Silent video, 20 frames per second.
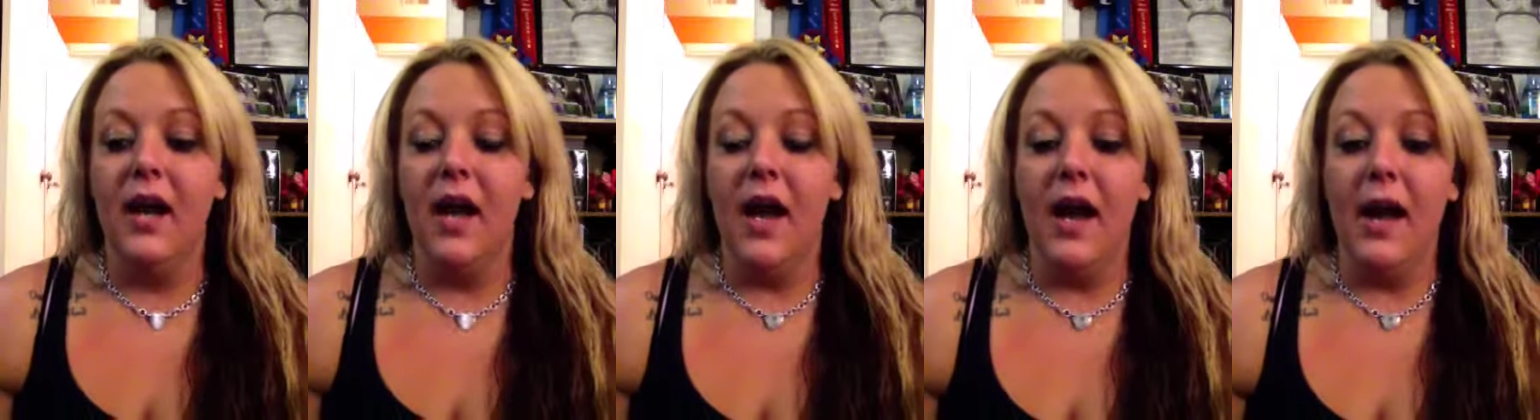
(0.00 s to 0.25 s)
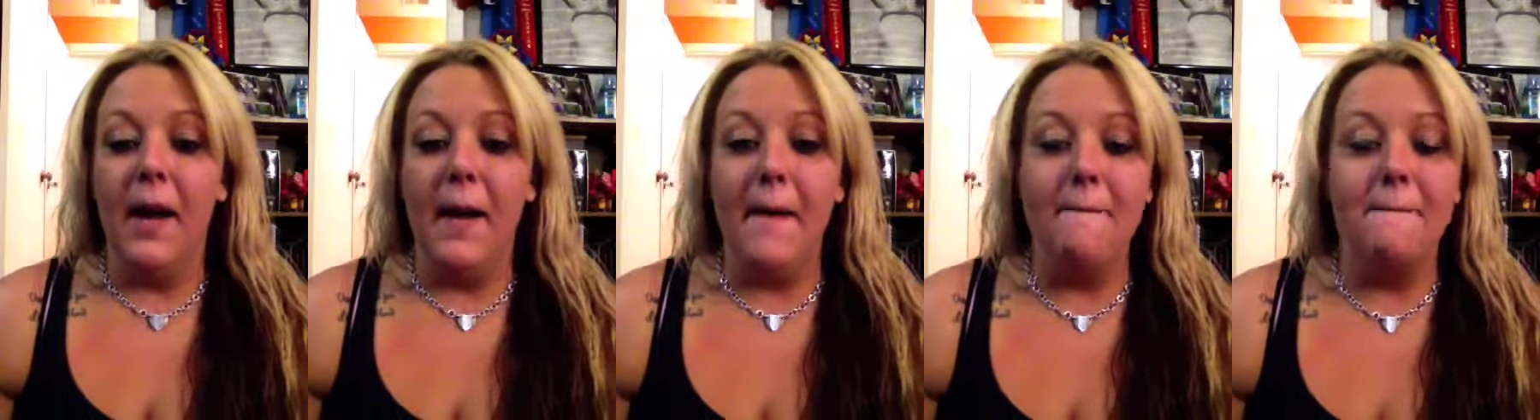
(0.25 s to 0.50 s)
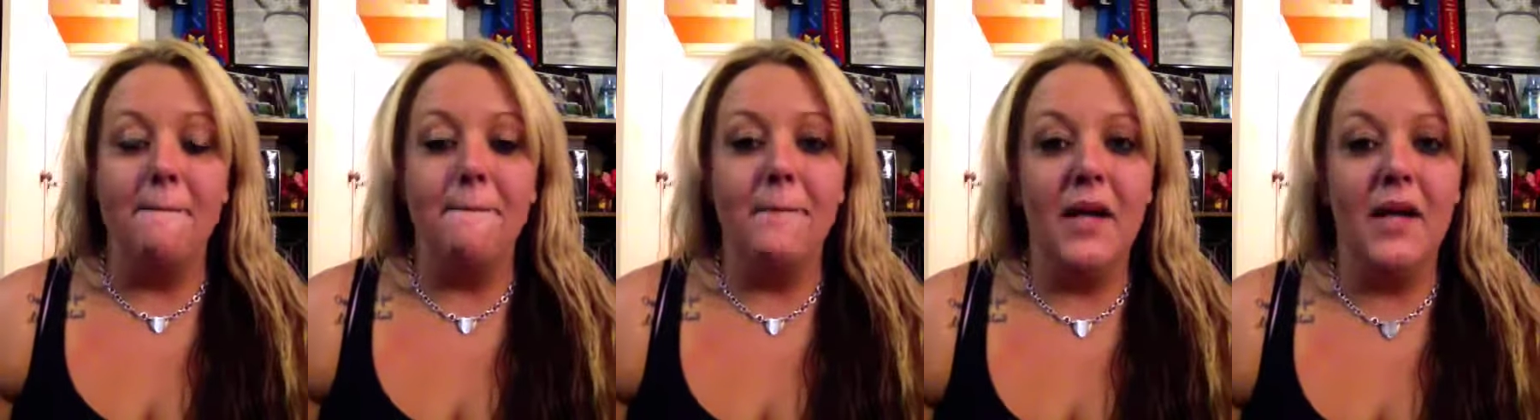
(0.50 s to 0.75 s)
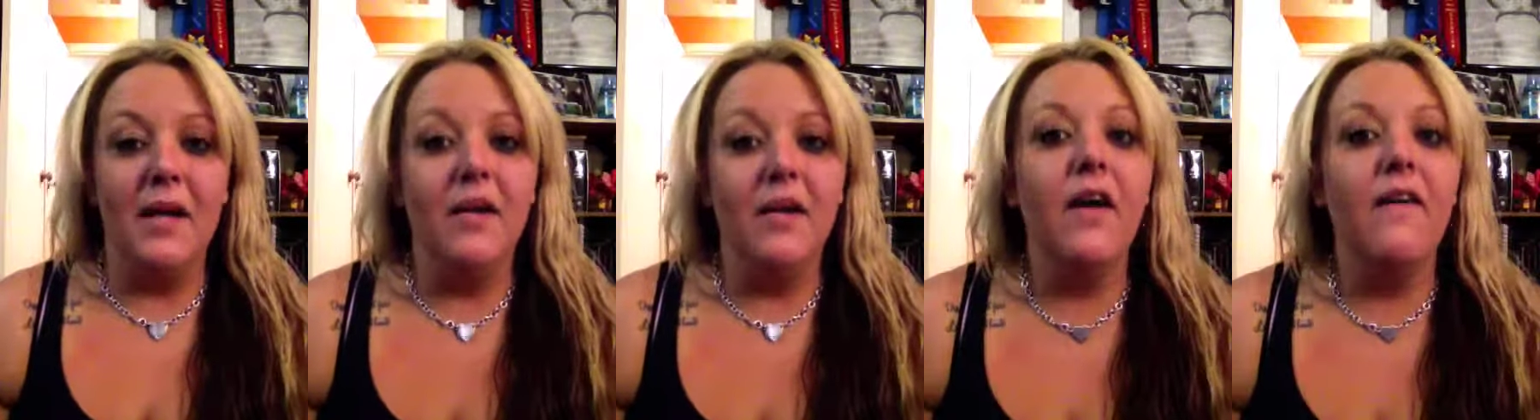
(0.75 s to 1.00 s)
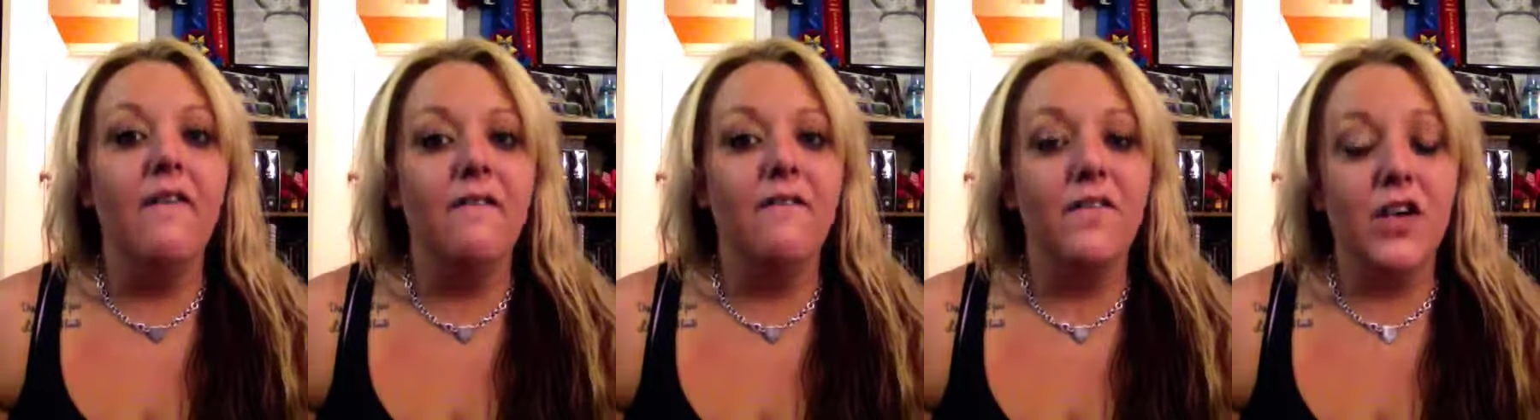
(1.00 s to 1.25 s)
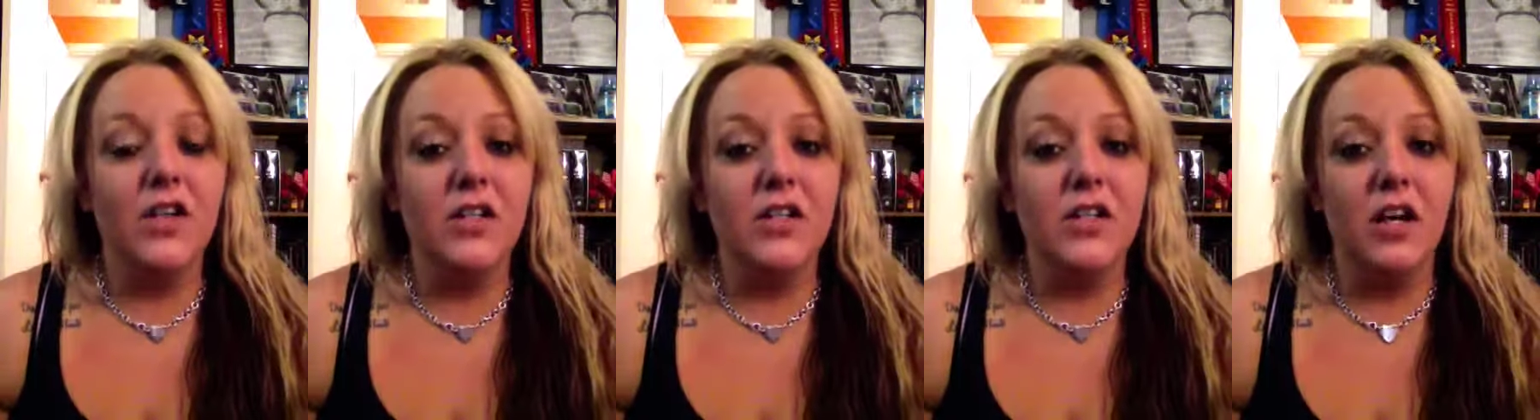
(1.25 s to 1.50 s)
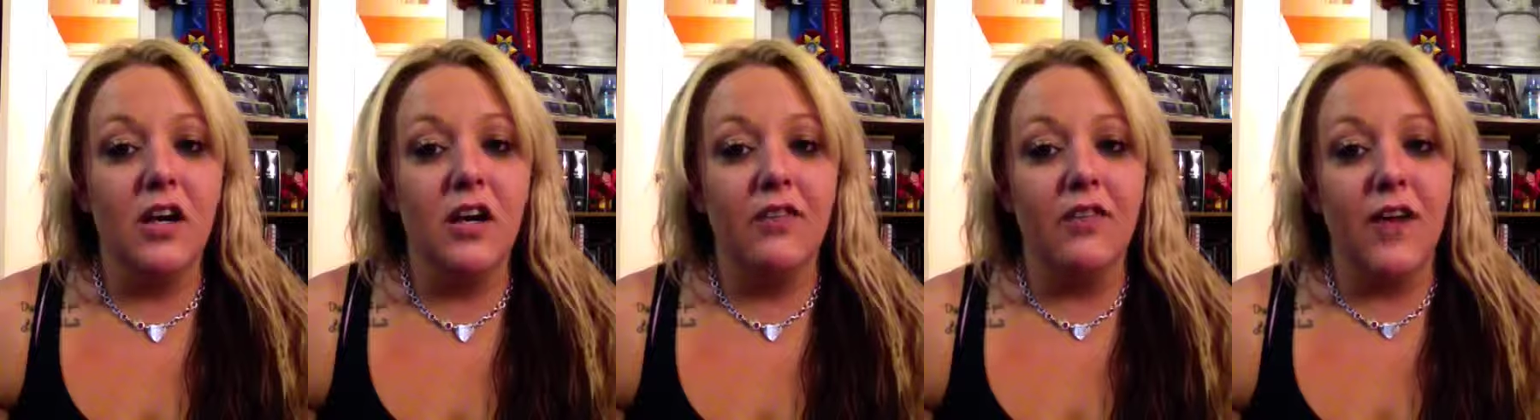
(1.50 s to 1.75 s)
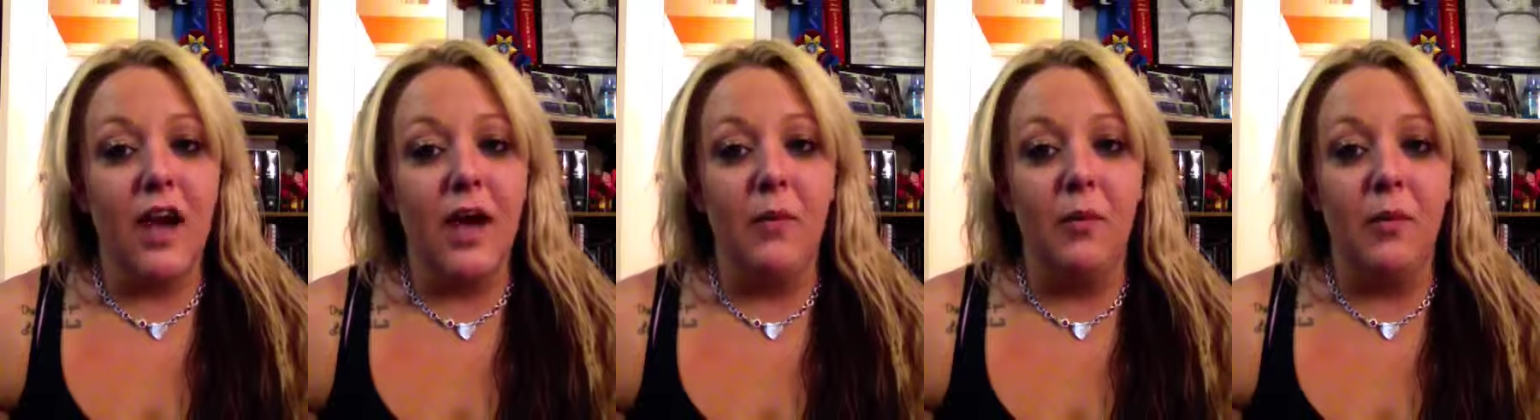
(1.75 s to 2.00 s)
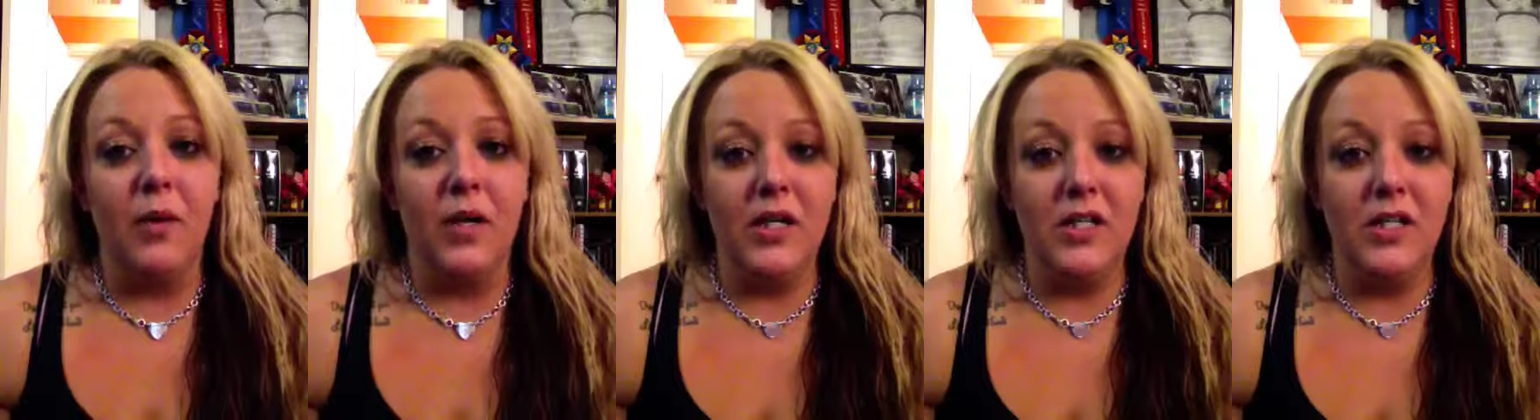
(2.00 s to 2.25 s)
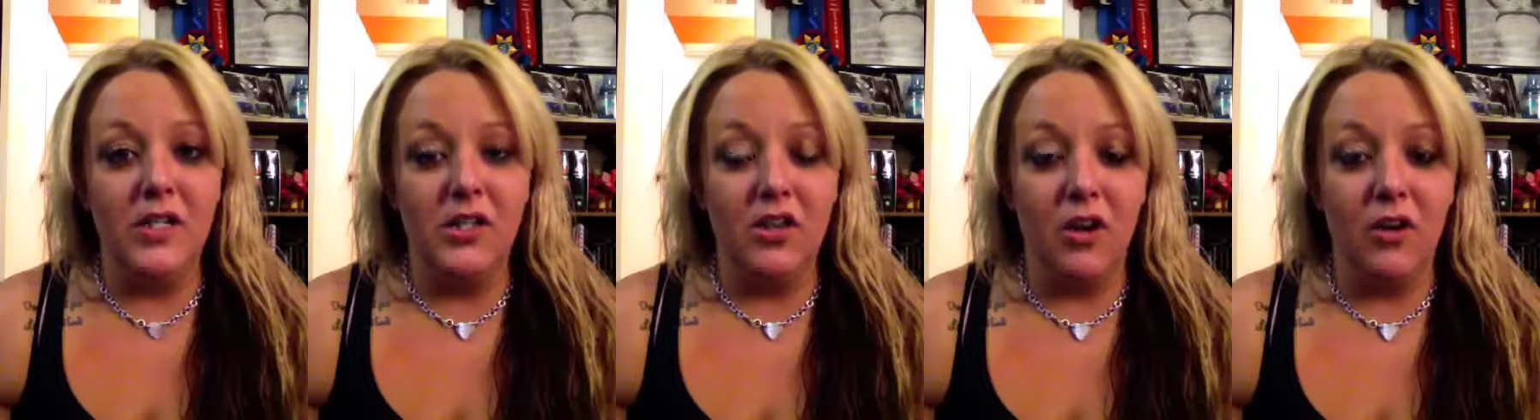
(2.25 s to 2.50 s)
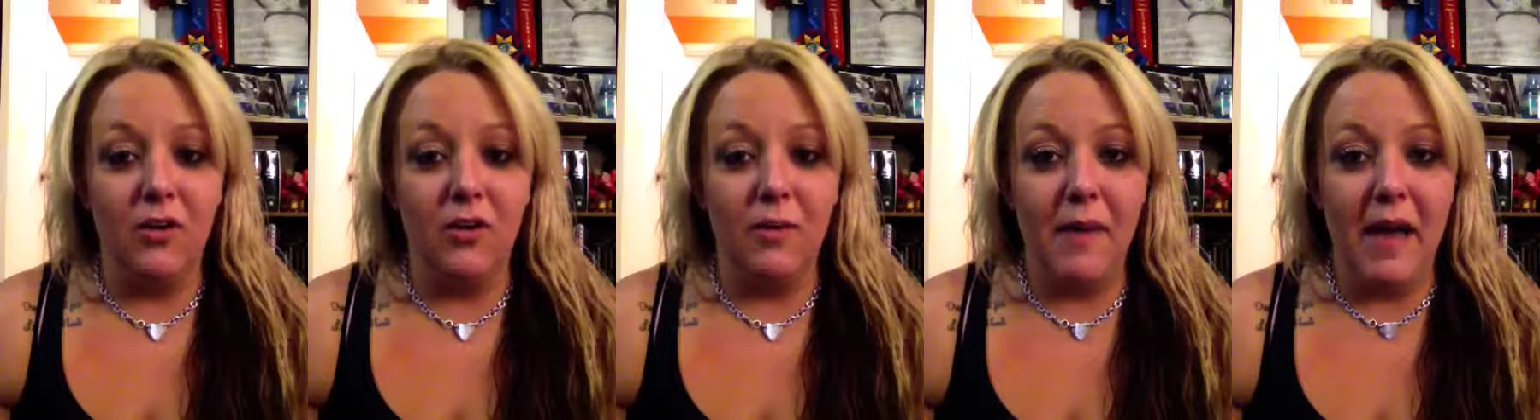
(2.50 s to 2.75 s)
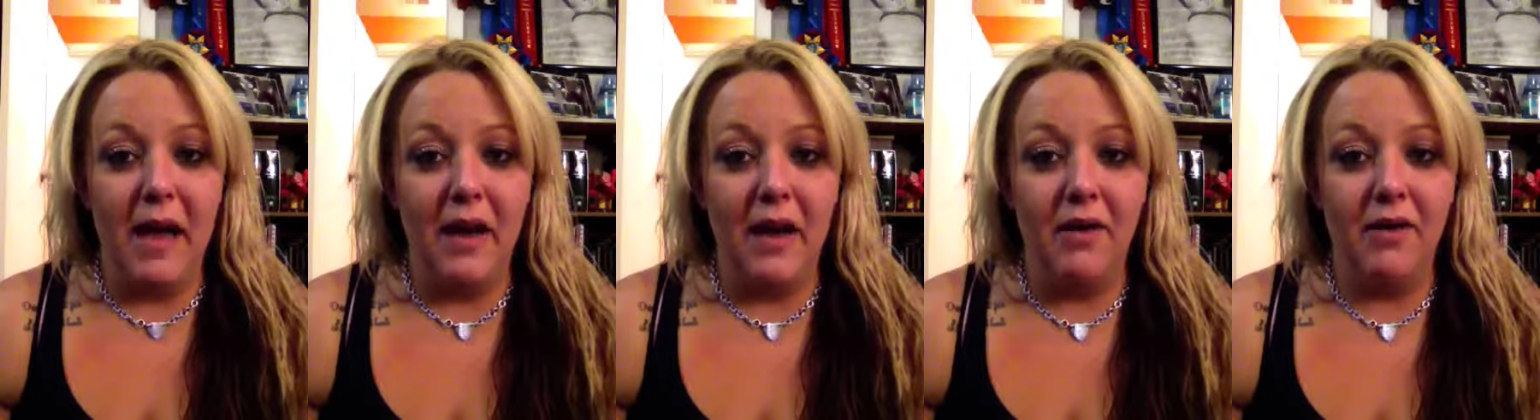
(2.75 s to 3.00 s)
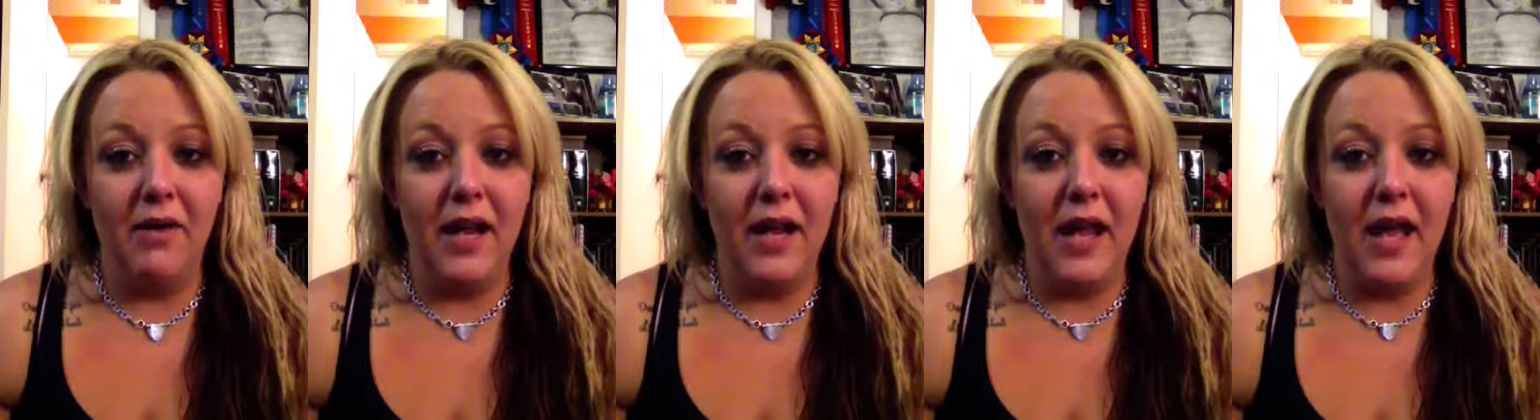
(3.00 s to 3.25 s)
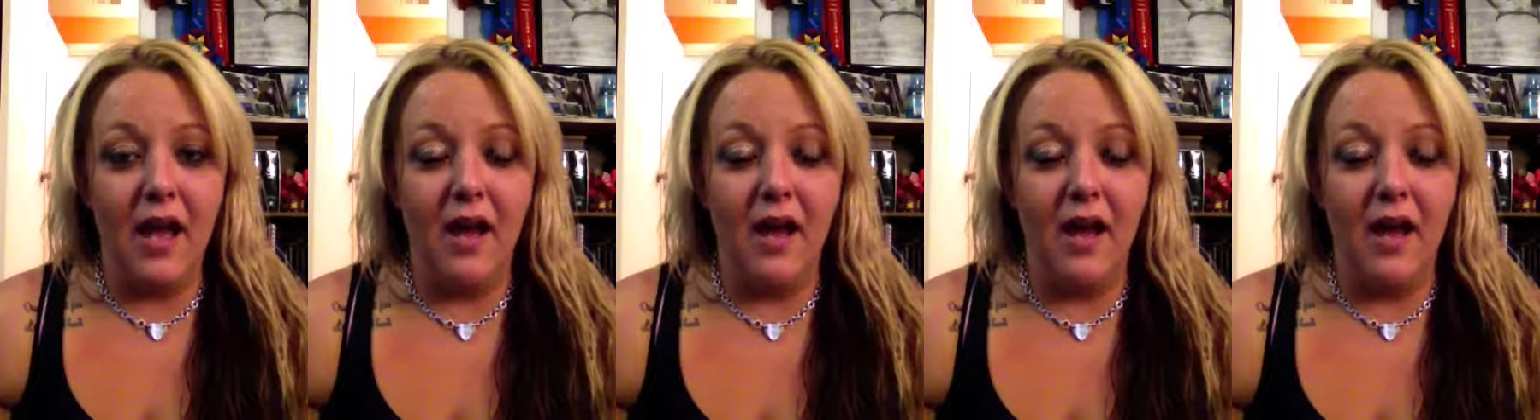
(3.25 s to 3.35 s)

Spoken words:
But first off, I wanted to talk about